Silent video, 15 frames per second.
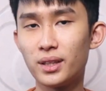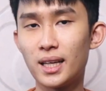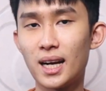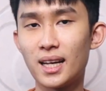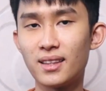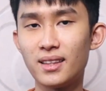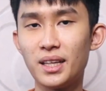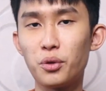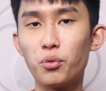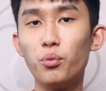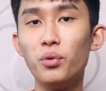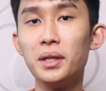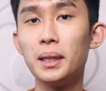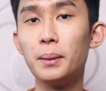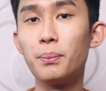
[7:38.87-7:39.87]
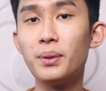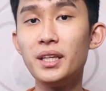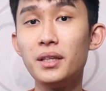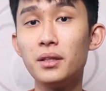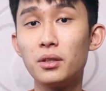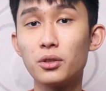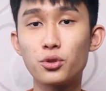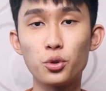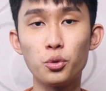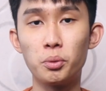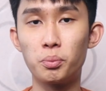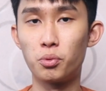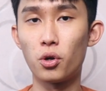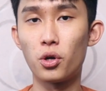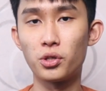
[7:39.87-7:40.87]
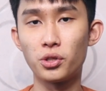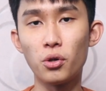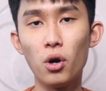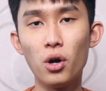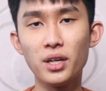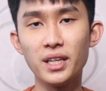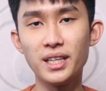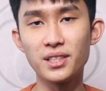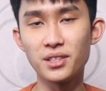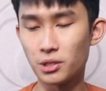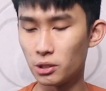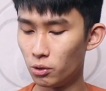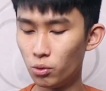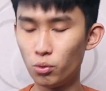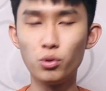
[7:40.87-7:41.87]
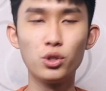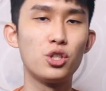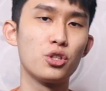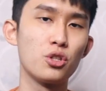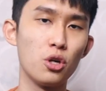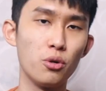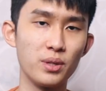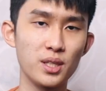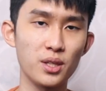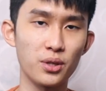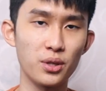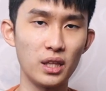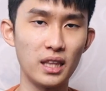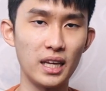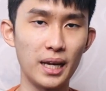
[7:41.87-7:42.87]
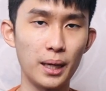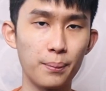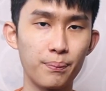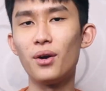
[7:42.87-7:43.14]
that I think will appeal to a broader audience, which is always a good thing.